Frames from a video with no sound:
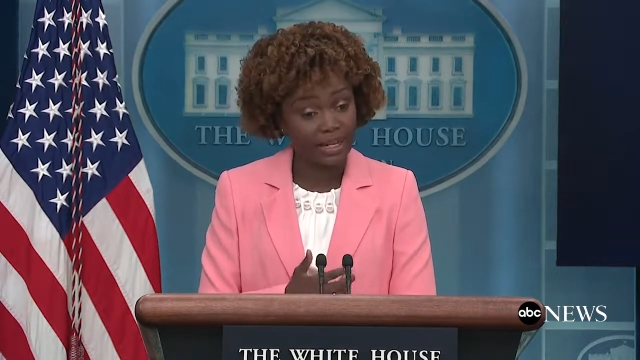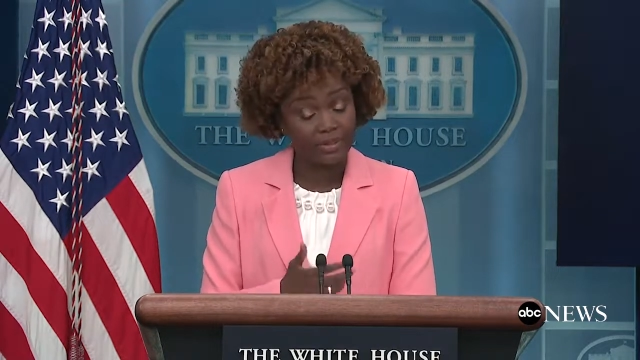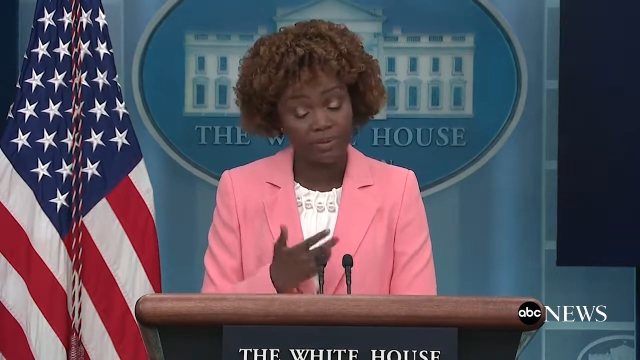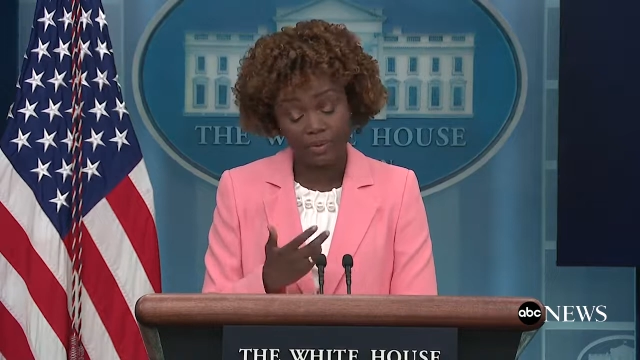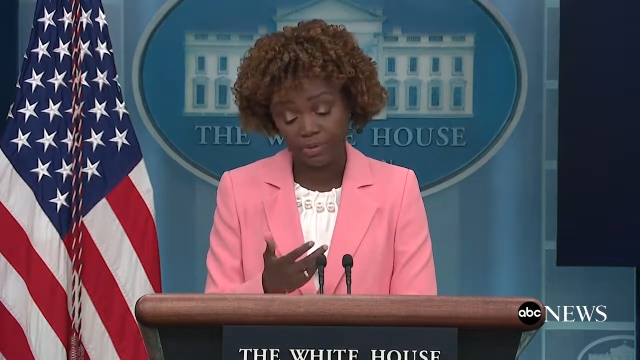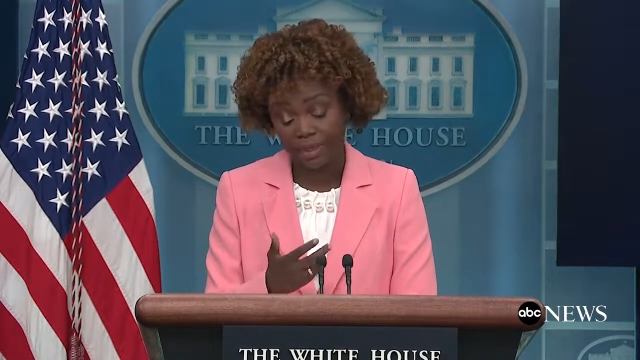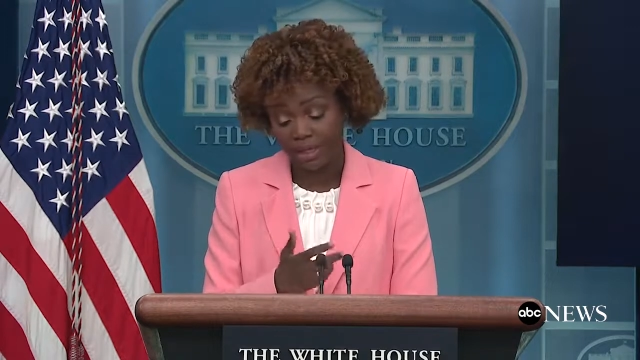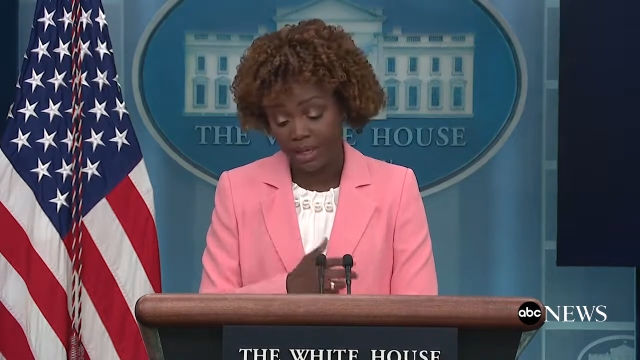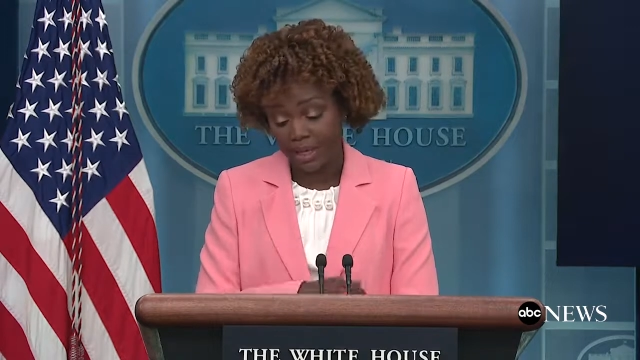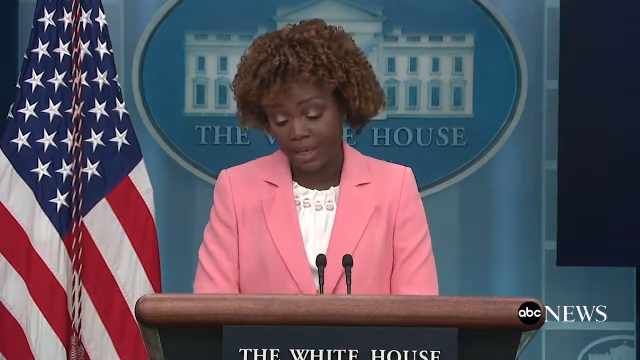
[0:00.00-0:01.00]
There will be
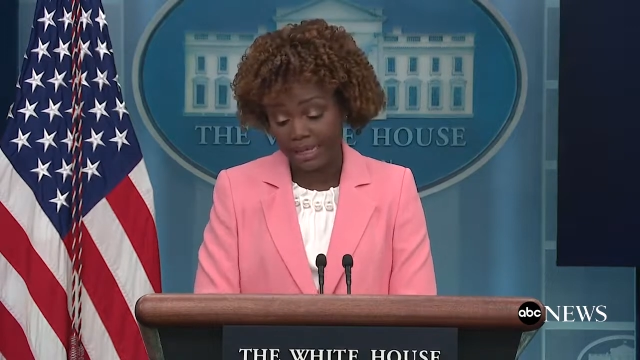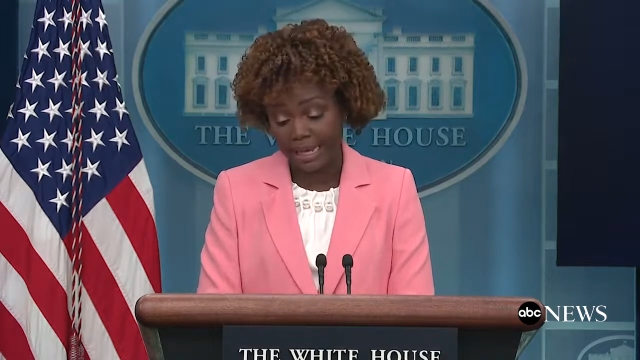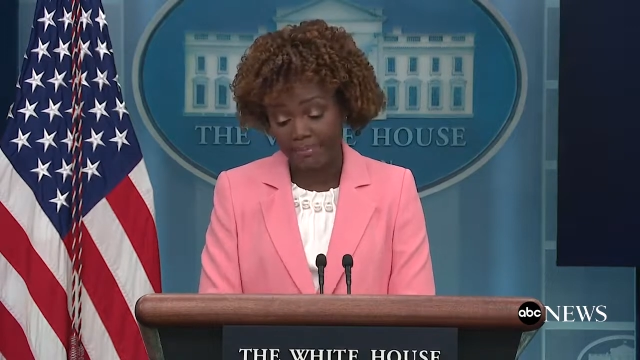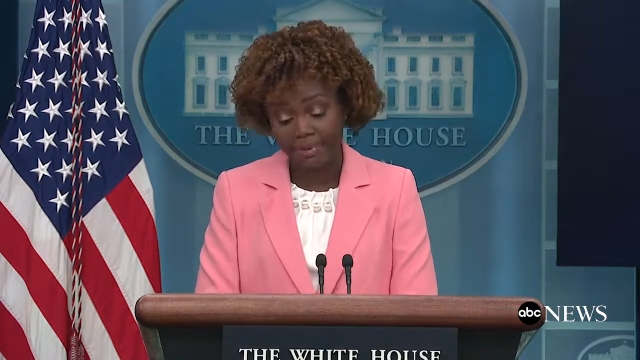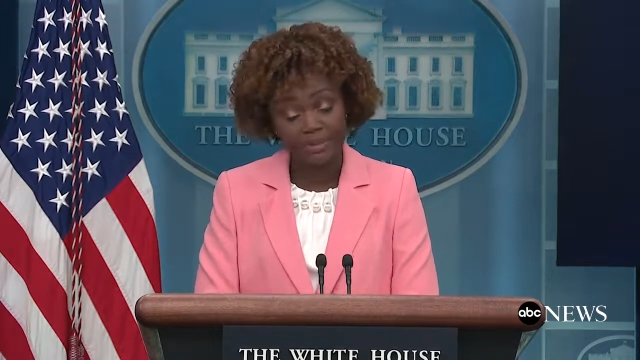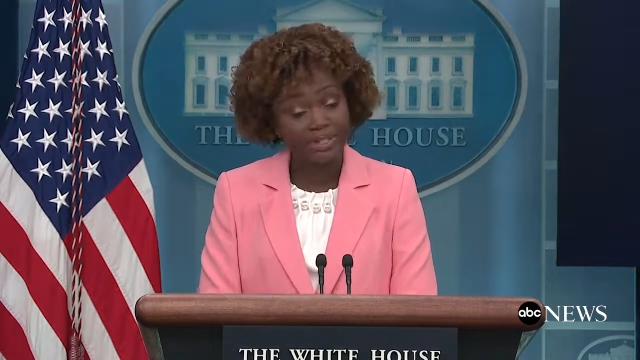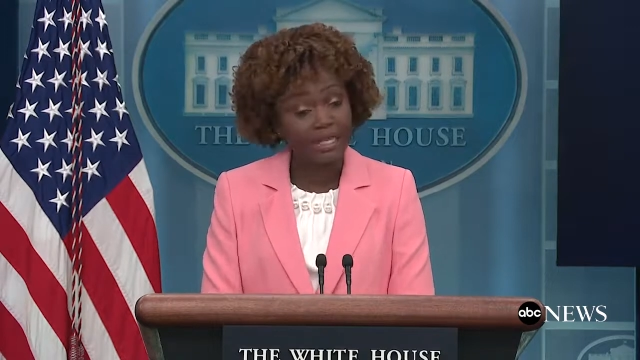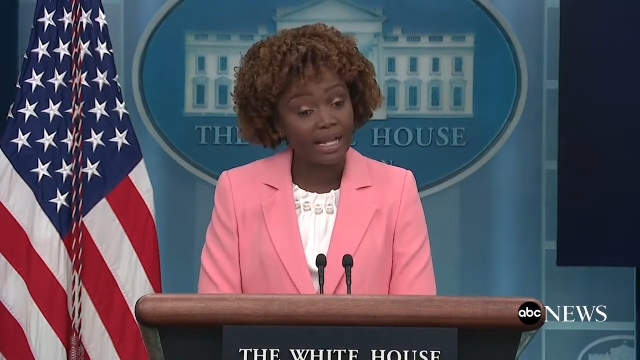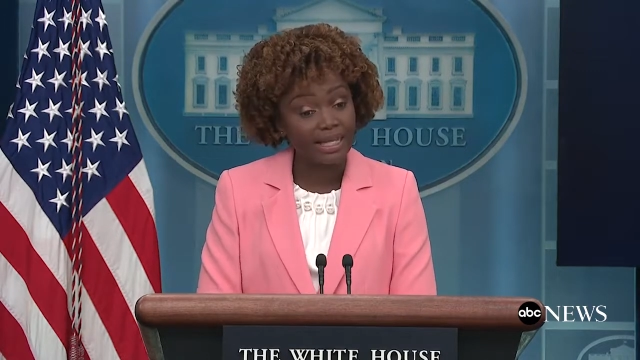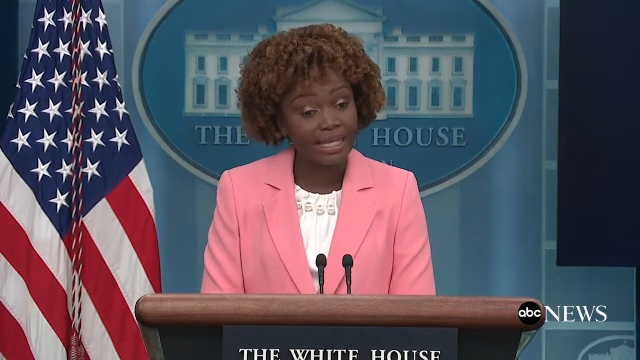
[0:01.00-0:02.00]
a bill
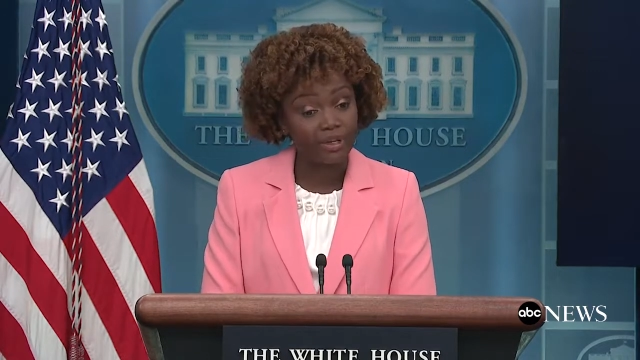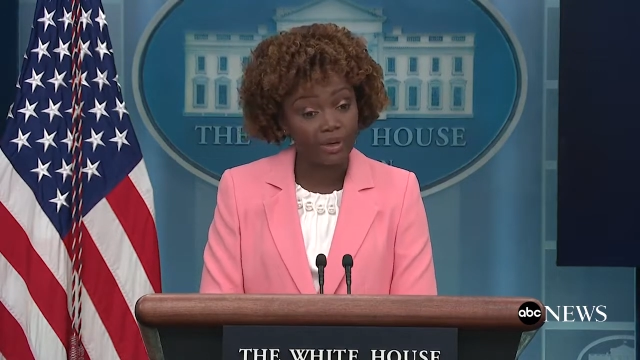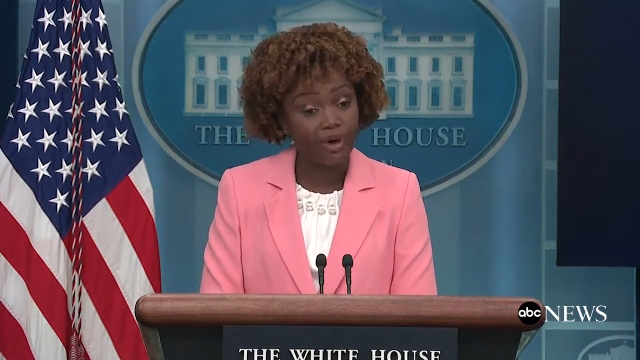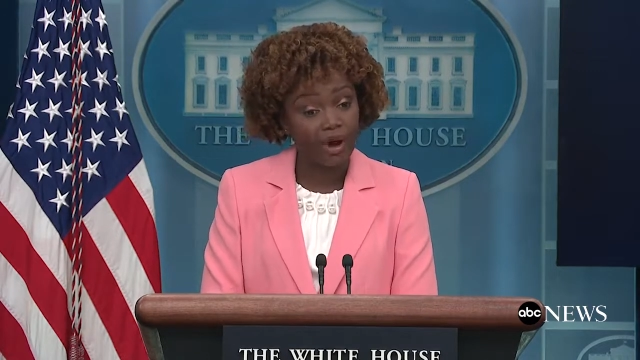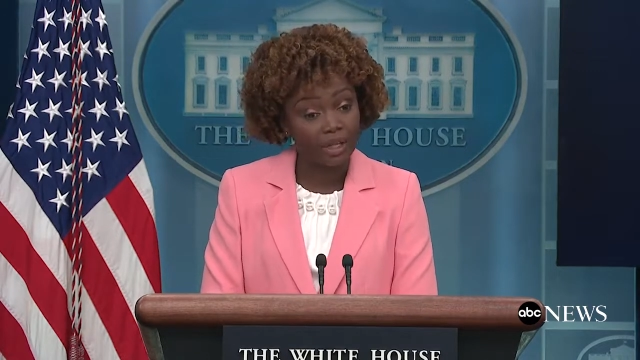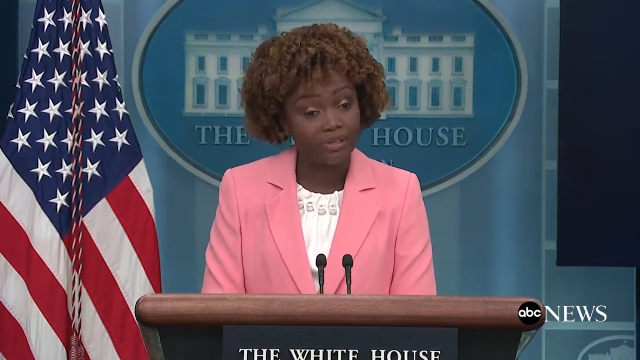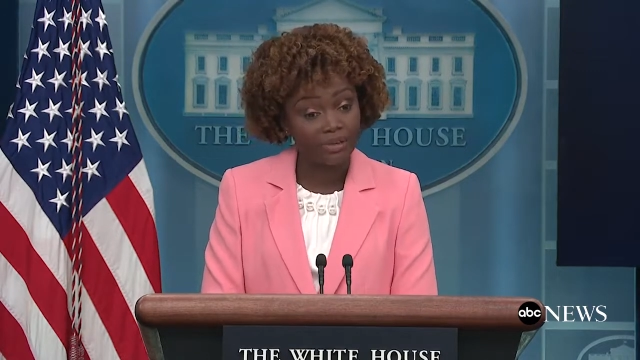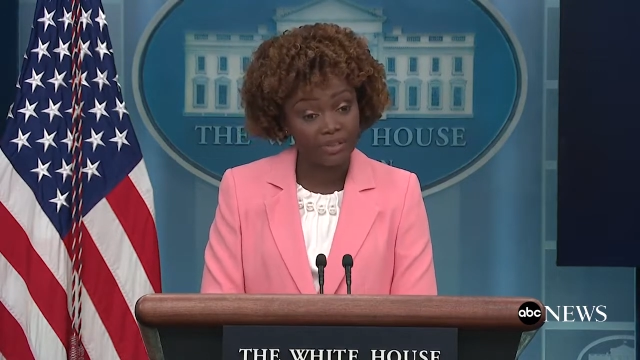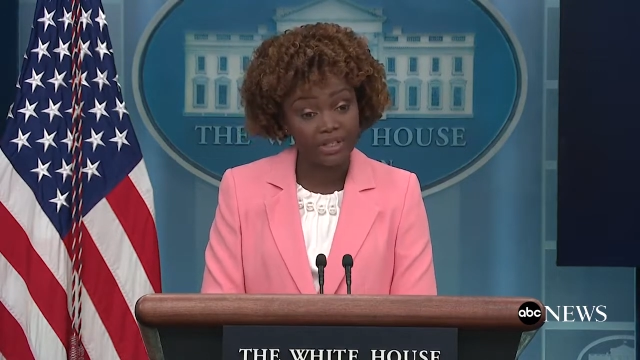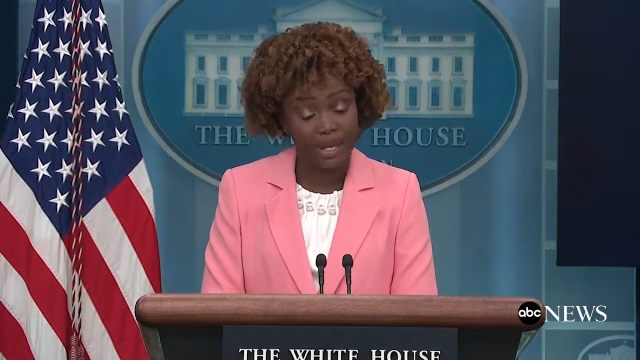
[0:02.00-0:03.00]
signing in her honor
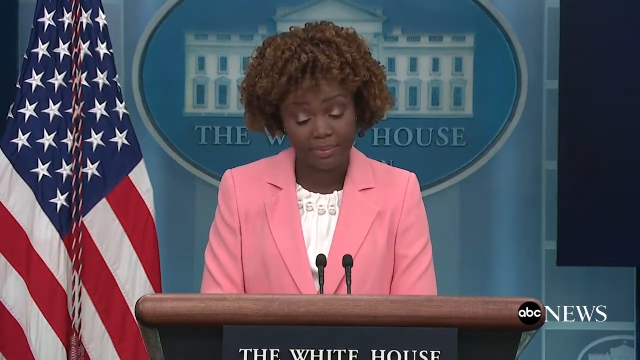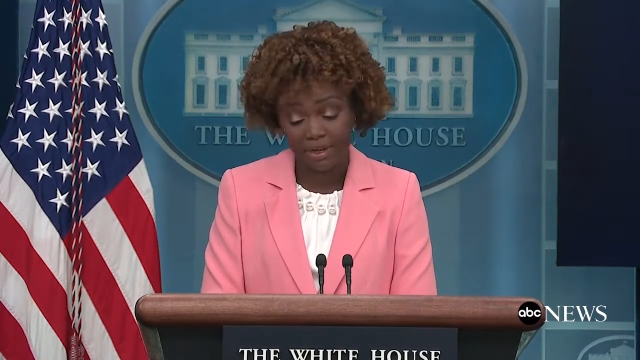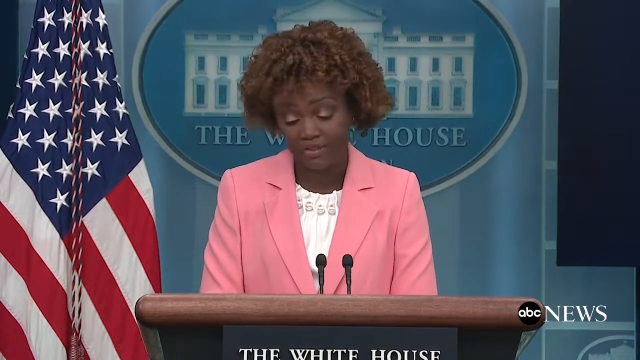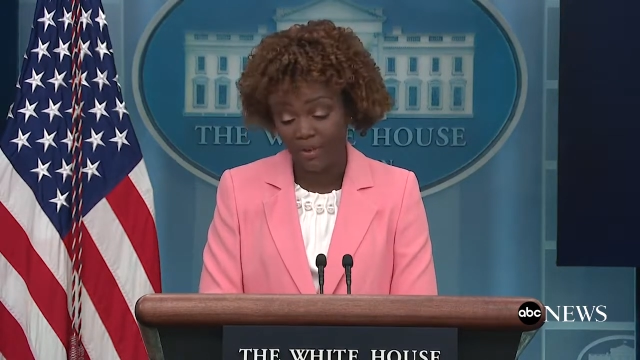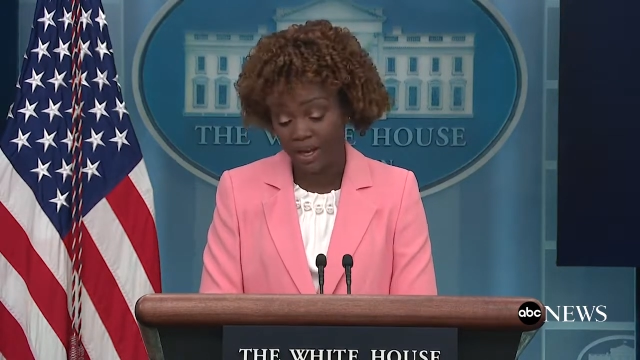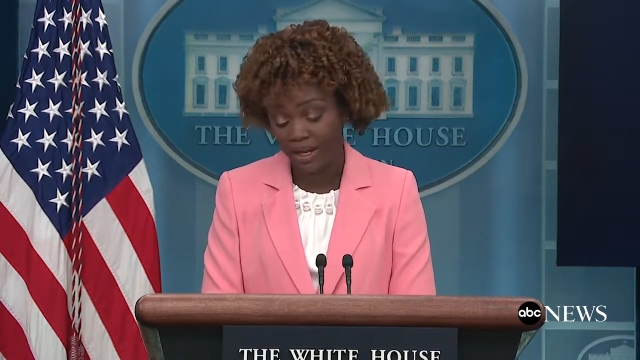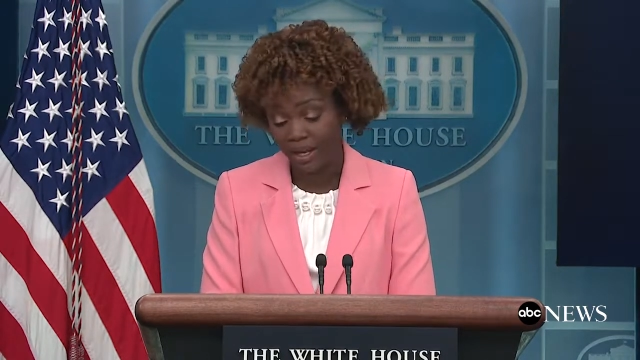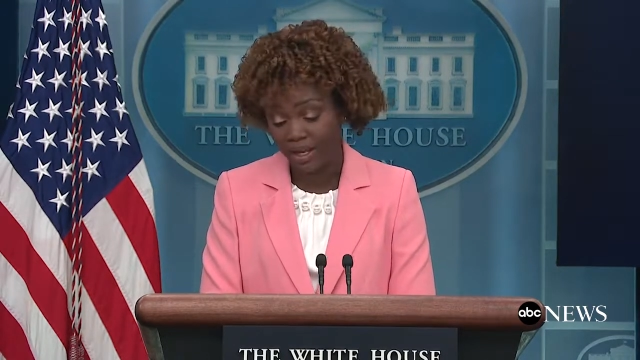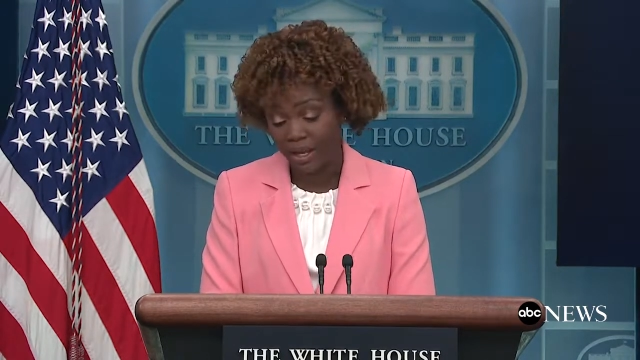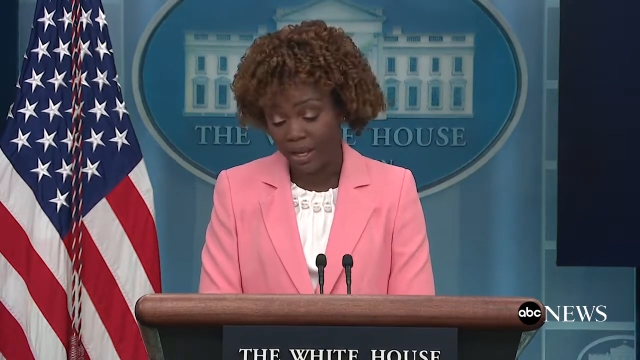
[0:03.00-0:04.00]
this coming Friday.